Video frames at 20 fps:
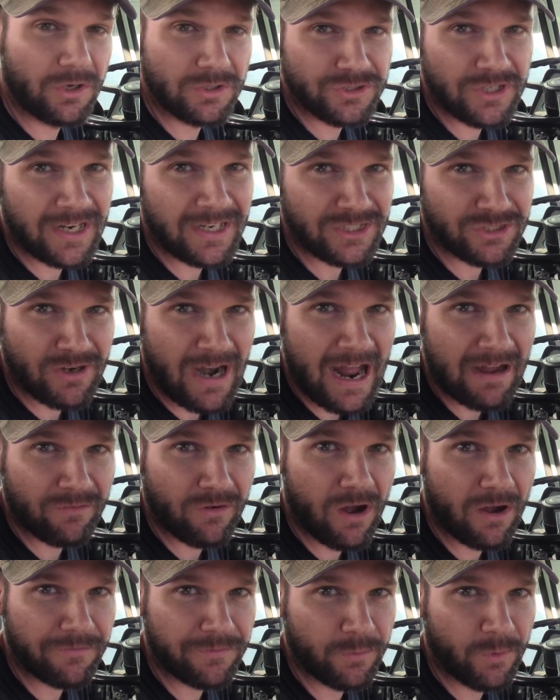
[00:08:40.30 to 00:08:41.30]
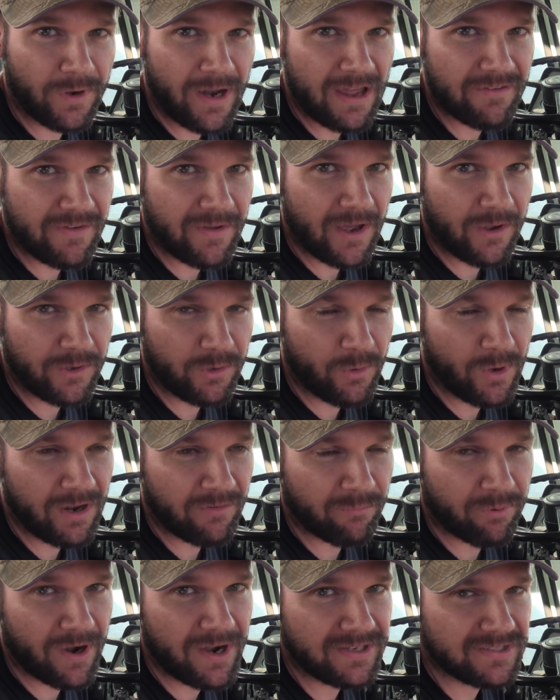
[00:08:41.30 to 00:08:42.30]
don't try to drive off. You want to have you want
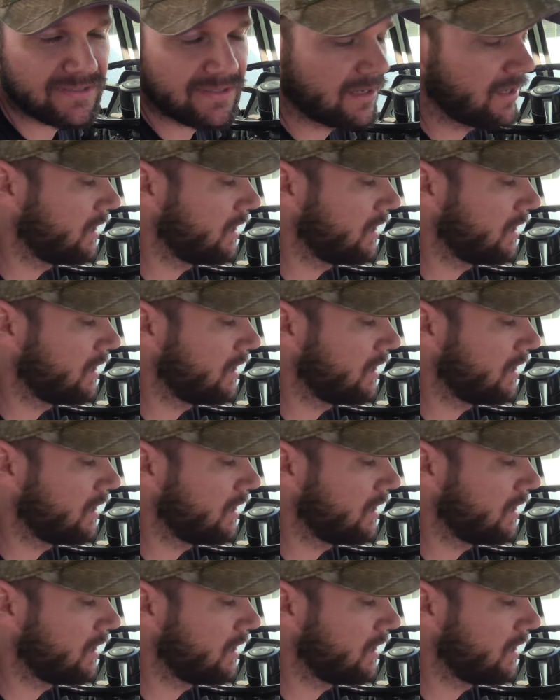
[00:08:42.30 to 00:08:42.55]
to have brakes at